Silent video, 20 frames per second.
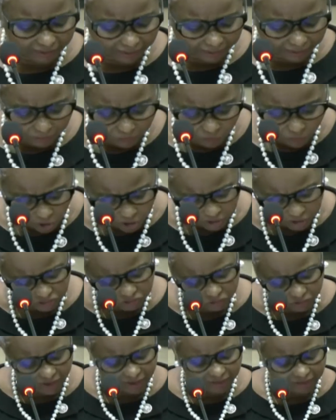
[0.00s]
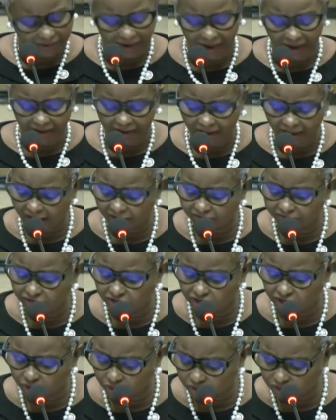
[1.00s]
Waldron, I have
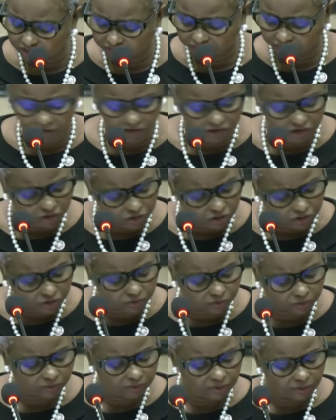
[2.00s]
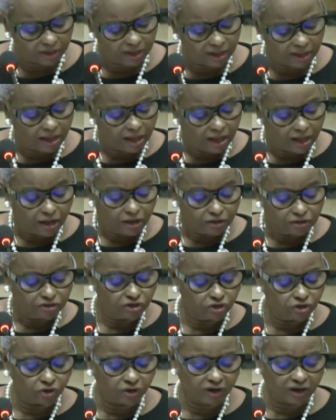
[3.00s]
news for you.
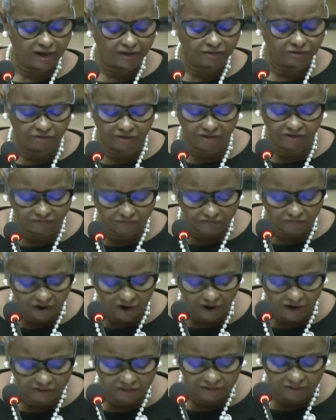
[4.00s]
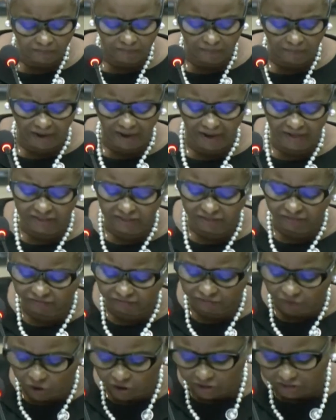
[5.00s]
You can refer to page
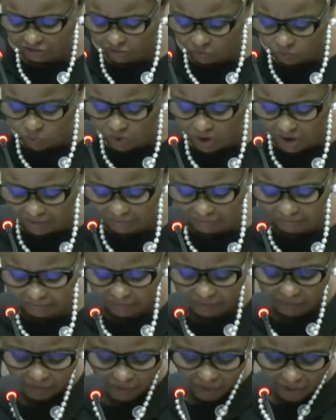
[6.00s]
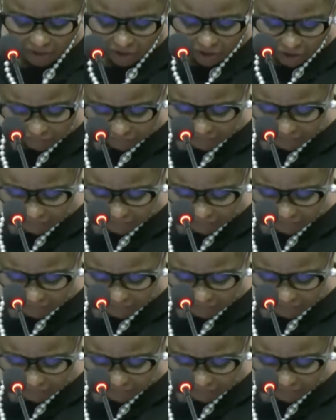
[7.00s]
41 of